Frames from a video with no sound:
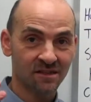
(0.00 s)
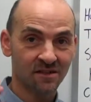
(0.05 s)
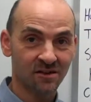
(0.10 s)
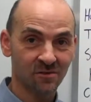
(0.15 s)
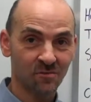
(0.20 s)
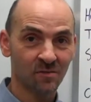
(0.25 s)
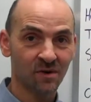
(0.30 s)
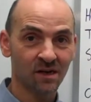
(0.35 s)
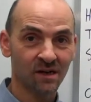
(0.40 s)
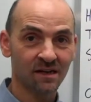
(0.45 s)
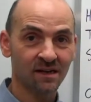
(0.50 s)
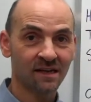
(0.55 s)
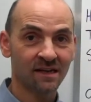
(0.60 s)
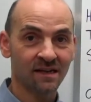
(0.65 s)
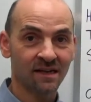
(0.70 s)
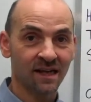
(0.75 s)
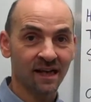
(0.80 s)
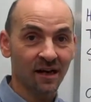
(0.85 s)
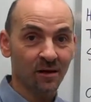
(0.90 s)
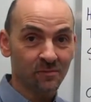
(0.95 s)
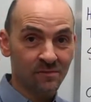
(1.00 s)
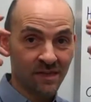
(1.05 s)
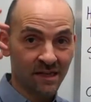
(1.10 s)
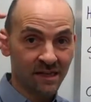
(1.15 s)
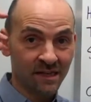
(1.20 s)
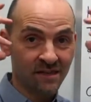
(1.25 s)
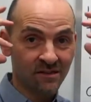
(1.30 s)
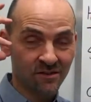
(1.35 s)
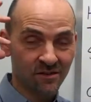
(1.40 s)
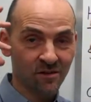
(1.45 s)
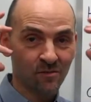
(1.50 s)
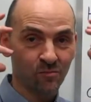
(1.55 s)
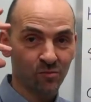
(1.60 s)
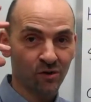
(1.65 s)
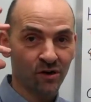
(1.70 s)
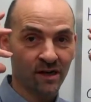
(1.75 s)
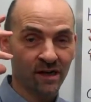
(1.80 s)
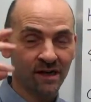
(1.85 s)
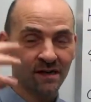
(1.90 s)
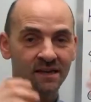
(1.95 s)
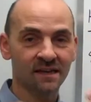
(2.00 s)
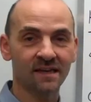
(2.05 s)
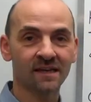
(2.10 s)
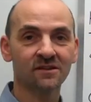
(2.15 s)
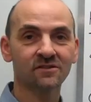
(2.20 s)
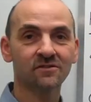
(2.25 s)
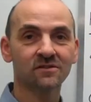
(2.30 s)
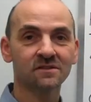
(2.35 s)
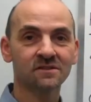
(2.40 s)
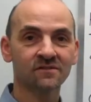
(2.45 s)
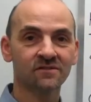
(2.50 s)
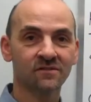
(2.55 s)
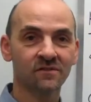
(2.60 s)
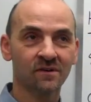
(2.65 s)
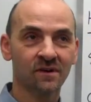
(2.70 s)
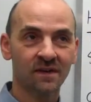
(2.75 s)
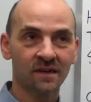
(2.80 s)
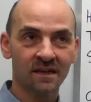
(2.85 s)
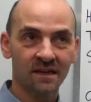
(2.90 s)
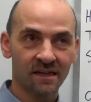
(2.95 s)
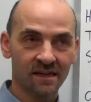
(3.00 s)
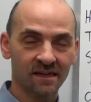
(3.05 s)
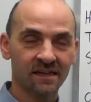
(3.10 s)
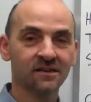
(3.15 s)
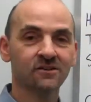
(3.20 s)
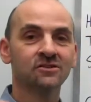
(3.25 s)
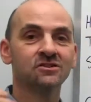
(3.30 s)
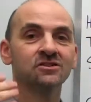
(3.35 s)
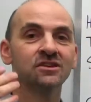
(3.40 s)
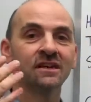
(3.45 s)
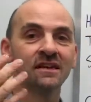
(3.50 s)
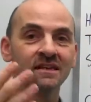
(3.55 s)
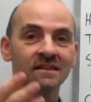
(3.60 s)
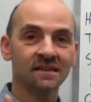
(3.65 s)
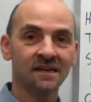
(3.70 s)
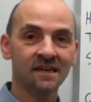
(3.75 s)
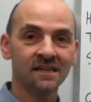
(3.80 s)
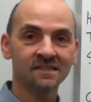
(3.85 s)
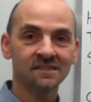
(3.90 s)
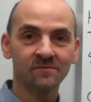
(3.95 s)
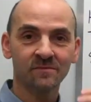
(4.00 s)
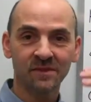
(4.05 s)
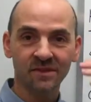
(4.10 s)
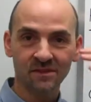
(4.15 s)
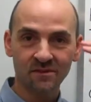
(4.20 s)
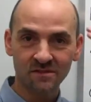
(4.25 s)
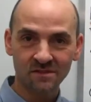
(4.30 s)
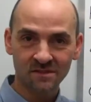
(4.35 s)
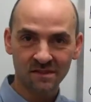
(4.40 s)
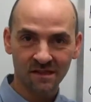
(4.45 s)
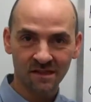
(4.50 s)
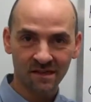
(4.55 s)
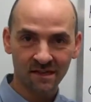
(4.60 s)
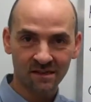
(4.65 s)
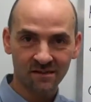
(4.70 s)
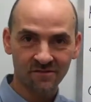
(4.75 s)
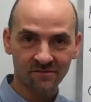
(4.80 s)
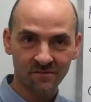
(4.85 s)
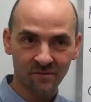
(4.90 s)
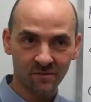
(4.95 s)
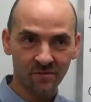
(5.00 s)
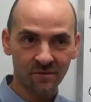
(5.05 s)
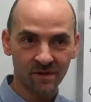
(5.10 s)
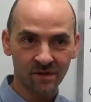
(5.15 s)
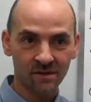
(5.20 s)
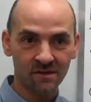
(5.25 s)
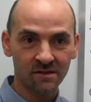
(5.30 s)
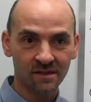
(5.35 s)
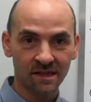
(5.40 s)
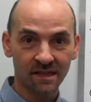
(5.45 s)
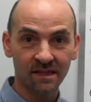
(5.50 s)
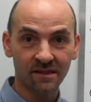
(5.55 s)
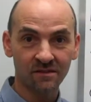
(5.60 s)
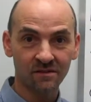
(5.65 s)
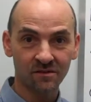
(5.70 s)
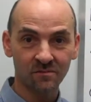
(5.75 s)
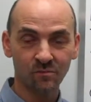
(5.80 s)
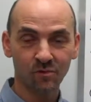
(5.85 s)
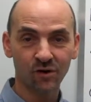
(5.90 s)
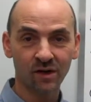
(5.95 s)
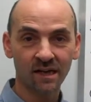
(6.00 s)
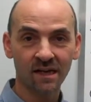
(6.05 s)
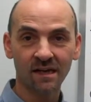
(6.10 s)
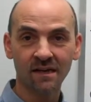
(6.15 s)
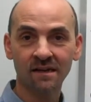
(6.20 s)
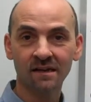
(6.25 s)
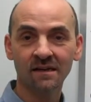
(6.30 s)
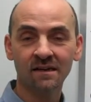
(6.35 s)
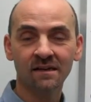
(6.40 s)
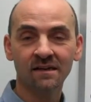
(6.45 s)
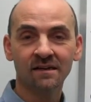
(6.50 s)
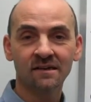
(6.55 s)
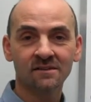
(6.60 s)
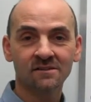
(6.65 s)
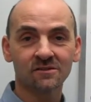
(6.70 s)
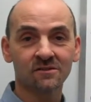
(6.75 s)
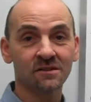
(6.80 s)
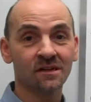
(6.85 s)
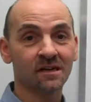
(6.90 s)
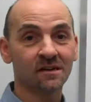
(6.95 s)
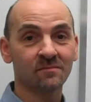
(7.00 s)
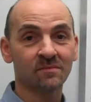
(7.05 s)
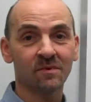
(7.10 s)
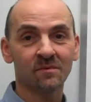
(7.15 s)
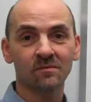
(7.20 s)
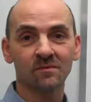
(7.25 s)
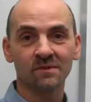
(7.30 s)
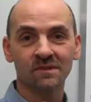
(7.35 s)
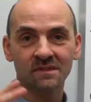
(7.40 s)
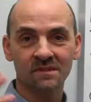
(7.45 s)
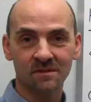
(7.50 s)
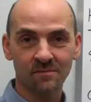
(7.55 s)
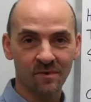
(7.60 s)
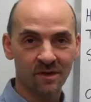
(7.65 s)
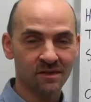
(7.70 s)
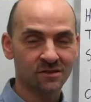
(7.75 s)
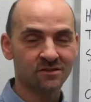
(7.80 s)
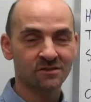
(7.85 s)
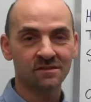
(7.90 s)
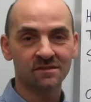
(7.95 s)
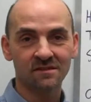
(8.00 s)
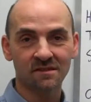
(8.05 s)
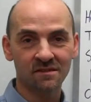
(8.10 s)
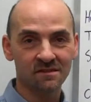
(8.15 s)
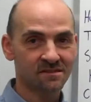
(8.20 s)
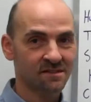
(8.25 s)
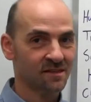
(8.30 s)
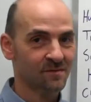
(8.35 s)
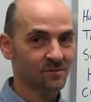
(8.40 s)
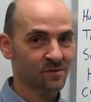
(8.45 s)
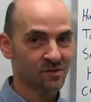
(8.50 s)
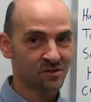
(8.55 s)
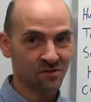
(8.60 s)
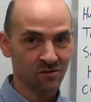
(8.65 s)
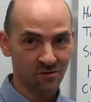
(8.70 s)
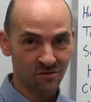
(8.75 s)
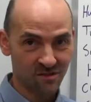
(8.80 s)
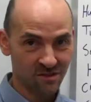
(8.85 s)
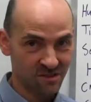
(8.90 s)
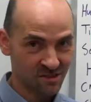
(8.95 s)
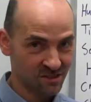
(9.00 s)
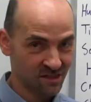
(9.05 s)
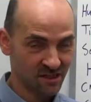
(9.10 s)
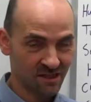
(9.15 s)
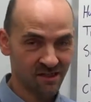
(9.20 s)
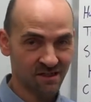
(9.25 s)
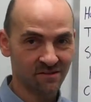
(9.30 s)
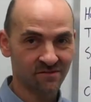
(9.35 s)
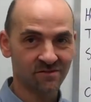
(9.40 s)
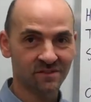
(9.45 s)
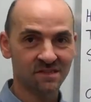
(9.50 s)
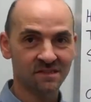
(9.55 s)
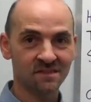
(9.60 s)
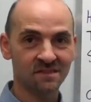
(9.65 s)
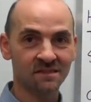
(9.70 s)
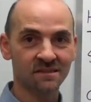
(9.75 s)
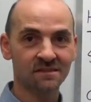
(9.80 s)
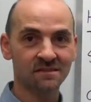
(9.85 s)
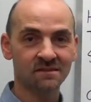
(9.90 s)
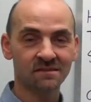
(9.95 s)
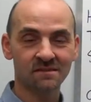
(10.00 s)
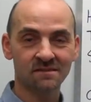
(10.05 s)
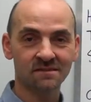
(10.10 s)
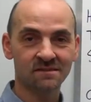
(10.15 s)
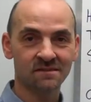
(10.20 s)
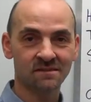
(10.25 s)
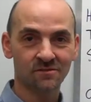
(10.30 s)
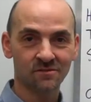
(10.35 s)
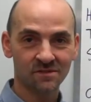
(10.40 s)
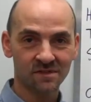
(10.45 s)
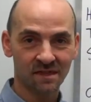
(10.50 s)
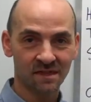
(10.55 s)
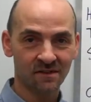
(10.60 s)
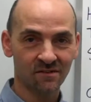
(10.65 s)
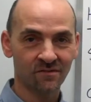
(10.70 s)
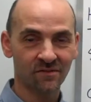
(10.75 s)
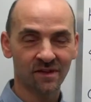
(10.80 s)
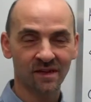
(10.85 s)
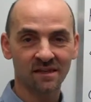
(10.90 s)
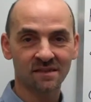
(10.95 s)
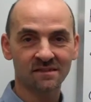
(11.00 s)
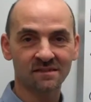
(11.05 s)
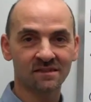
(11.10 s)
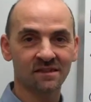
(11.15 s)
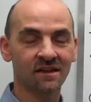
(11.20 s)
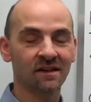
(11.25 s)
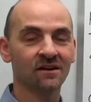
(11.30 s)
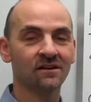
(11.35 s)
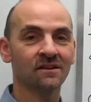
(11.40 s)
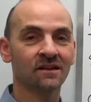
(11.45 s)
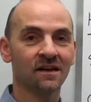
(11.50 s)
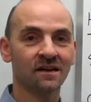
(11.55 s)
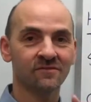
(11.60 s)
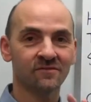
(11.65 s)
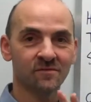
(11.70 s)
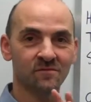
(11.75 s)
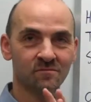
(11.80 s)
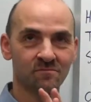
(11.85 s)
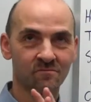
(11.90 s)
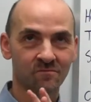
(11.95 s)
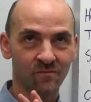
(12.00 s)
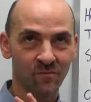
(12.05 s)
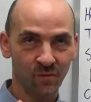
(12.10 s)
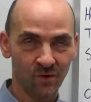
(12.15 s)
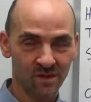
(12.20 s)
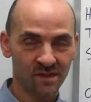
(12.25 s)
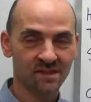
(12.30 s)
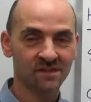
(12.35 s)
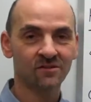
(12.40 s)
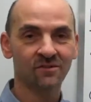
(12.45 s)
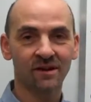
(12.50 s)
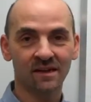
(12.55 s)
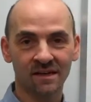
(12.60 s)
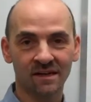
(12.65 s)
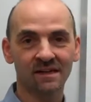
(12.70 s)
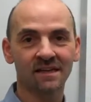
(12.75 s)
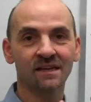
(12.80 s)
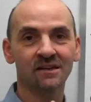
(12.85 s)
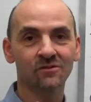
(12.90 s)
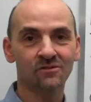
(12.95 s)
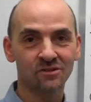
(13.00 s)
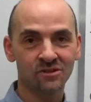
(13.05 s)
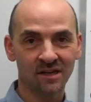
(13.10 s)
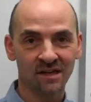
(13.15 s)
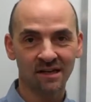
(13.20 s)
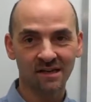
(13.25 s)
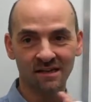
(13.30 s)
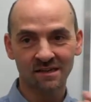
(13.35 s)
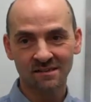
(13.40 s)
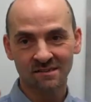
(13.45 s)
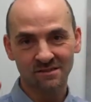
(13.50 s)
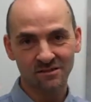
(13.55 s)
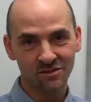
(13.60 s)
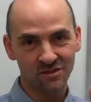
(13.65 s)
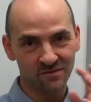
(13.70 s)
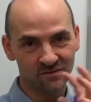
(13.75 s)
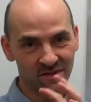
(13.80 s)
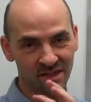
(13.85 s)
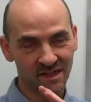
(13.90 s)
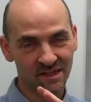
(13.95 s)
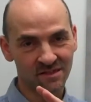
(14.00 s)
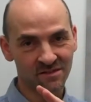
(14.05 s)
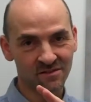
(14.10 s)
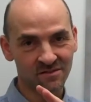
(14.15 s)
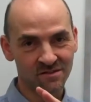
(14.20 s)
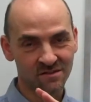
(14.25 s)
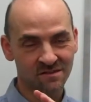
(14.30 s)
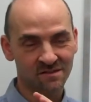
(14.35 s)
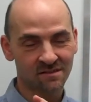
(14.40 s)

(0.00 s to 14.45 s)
in your body, and they help to heal your brain. Ketogenic diets have been used to kind of what we call heal the brain. So a lot of people with dementias, Alzheimer's, neurodegenerative diseases, those kind of things, they all have, when they do a ketogenic shifting in their